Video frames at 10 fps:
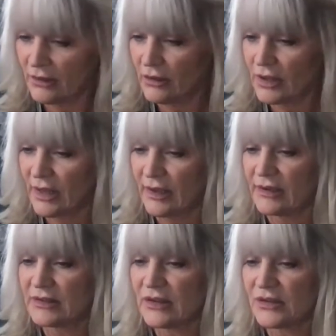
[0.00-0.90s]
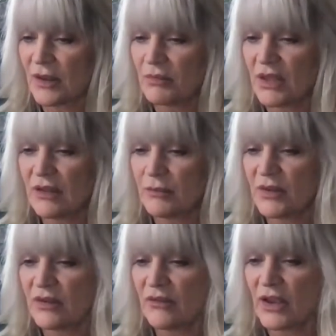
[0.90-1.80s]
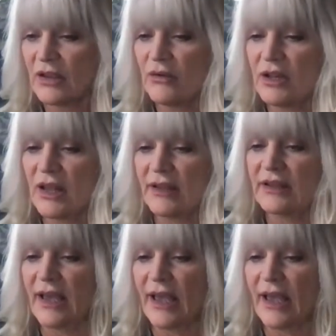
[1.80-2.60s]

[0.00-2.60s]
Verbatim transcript: Okay, is there something specific you would like to oh.